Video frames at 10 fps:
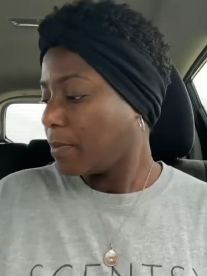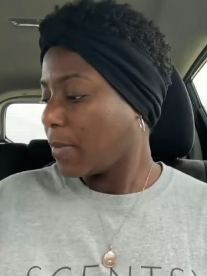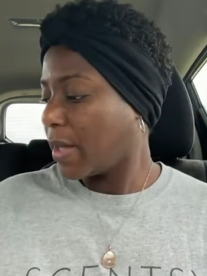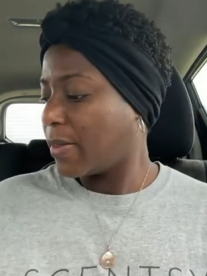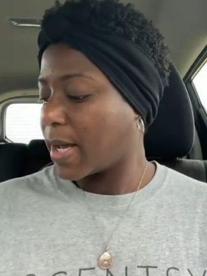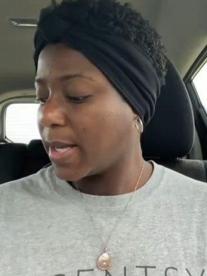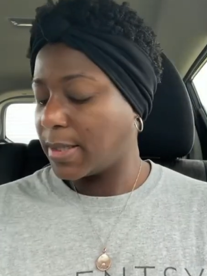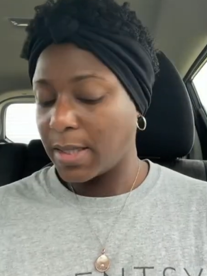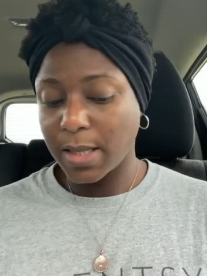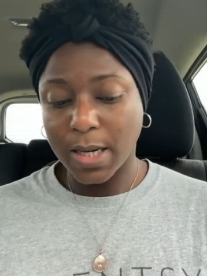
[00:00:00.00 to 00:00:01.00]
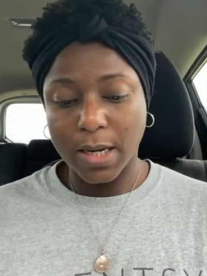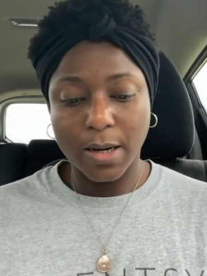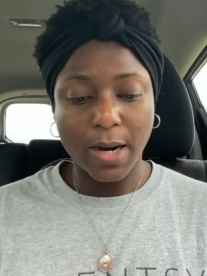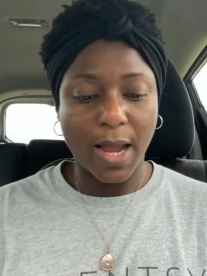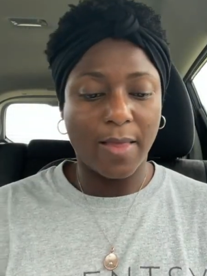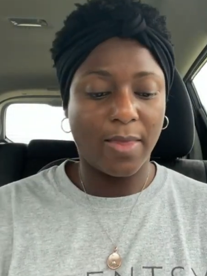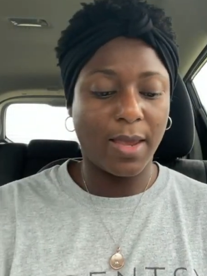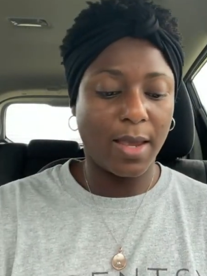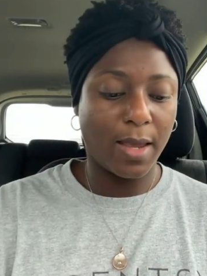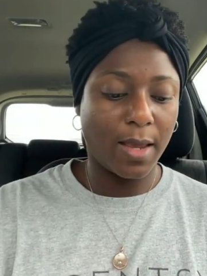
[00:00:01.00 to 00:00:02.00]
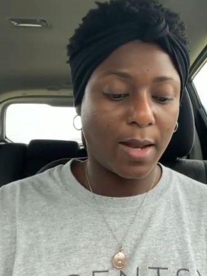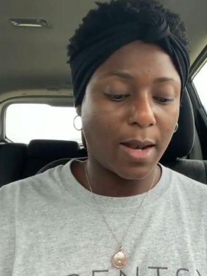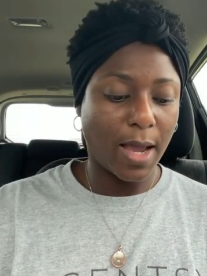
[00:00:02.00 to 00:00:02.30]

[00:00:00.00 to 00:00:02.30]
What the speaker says: That is in there. And then I